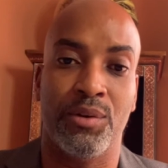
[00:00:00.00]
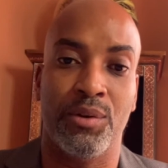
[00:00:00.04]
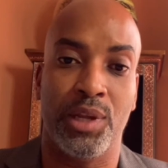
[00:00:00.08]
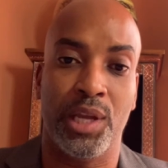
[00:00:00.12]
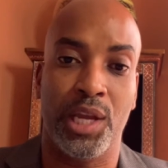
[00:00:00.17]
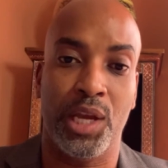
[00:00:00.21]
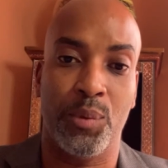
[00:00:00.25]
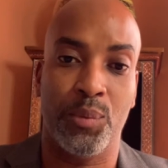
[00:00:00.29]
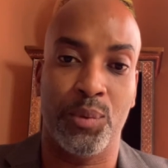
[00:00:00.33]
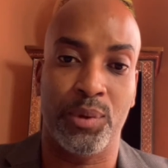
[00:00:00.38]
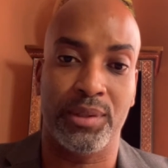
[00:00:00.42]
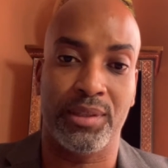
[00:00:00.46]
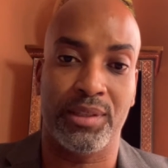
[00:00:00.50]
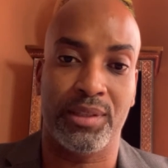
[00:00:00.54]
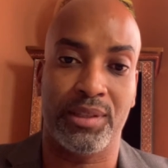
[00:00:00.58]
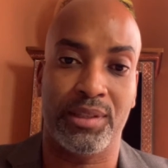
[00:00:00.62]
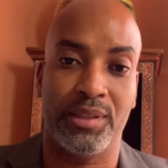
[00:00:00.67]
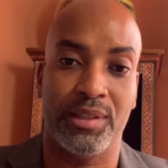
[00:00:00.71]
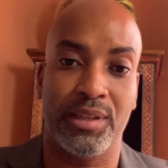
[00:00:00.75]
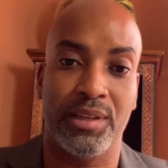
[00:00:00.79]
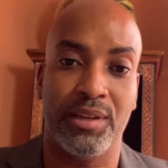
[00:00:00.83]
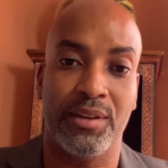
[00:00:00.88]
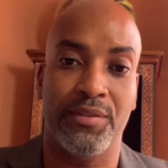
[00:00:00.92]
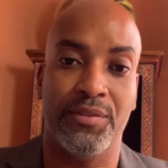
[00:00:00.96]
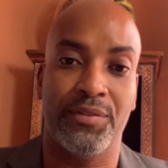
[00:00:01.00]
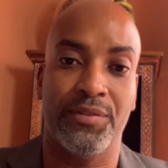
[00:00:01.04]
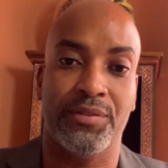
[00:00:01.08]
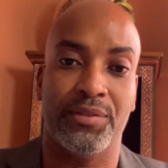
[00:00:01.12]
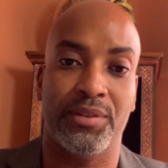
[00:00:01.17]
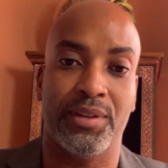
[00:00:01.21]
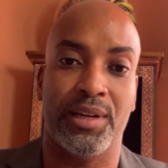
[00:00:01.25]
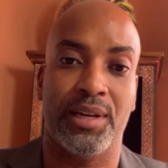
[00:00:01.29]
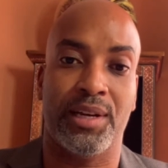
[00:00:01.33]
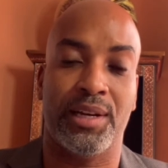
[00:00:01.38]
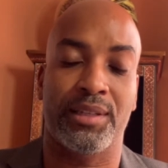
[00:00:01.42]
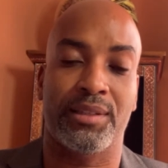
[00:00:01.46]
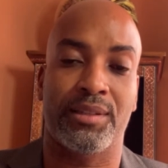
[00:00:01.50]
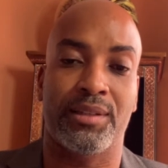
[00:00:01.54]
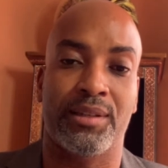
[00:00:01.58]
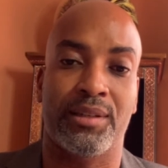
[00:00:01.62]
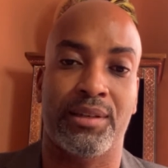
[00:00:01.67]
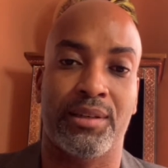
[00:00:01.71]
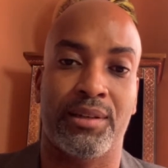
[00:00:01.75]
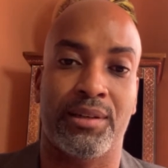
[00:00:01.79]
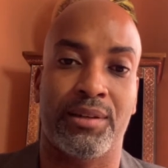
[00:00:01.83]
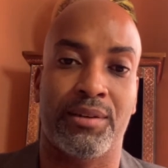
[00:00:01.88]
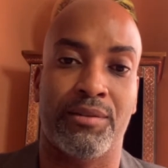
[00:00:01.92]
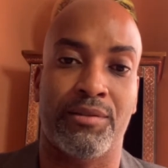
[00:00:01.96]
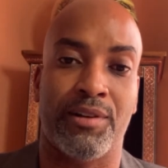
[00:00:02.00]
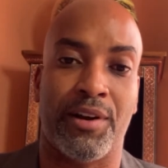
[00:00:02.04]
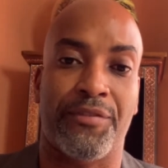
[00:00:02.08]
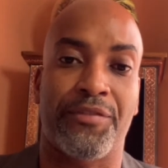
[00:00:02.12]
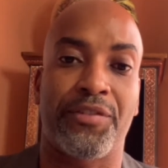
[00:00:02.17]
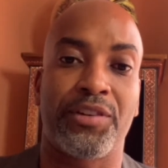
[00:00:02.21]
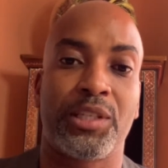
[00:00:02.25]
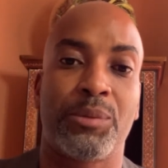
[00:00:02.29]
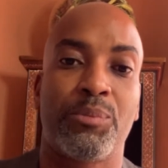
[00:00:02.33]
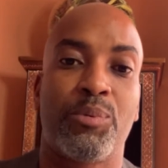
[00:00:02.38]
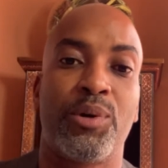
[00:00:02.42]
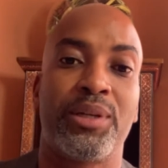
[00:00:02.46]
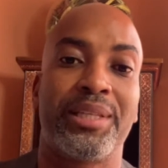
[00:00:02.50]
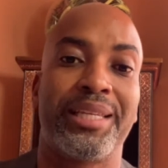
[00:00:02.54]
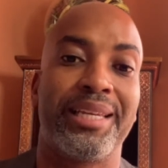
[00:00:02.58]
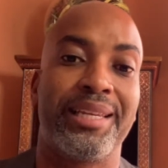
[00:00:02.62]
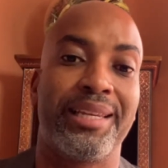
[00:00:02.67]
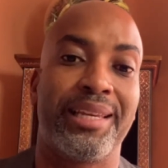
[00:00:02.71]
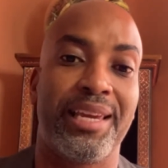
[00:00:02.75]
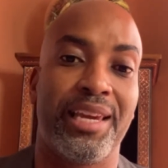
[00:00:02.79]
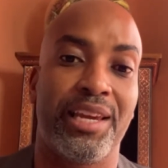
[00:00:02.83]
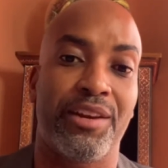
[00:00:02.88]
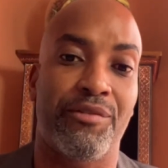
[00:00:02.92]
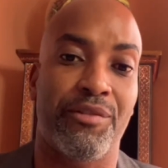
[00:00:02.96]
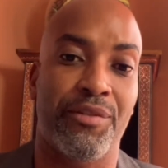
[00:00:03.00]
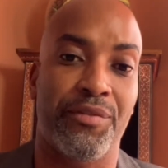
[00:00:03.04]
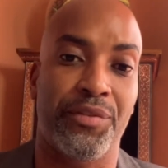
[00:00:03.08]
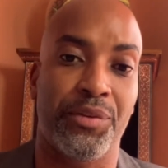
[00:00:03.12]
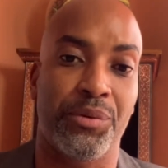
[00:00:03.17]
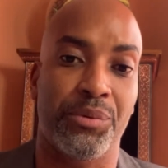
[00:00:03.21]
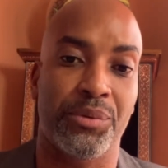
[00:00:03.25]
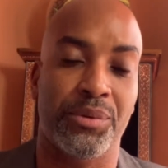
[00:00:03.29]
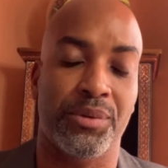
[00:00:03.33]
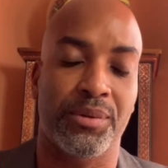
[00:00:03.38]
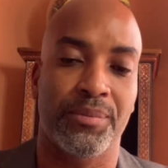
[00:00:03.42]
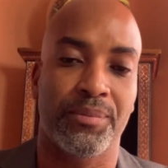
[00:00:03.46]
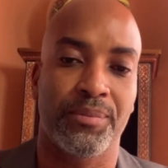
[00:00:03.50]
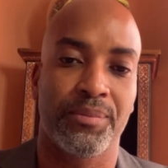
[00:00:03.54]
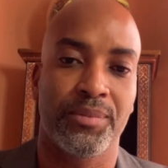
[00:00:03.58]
it would serve as a reference point in gate reviews.